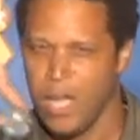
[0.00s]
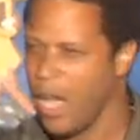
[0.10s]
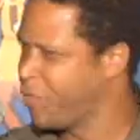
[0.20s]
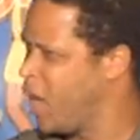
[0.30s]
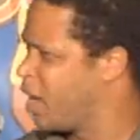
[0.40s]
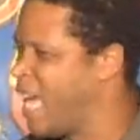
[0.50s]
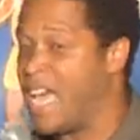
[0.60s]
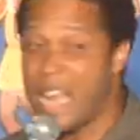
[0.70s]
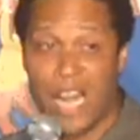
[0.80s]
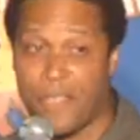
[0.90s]
A thug, yeah,
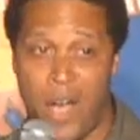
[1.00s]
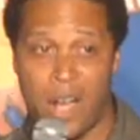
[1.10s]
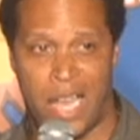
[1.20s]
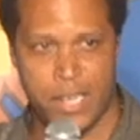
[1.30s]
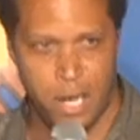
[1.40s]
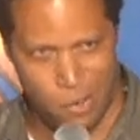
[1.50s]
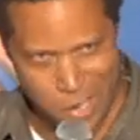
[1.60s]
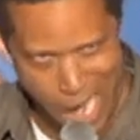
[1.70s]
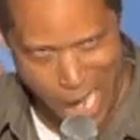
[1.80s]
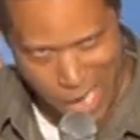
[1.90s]
and not a thug like, you know,
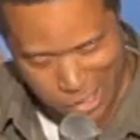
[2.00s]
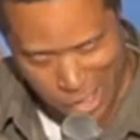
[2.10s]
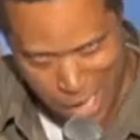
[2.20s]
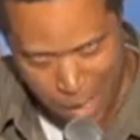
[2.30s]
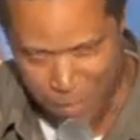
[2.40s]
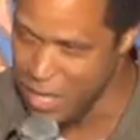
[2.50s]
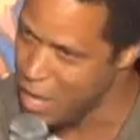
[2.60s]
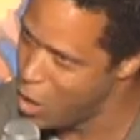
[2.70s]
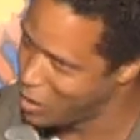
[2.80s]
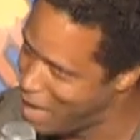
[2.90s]
nah, see, but you
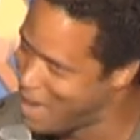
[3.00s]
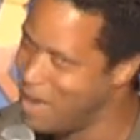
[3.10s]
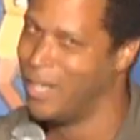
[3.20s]
know, like,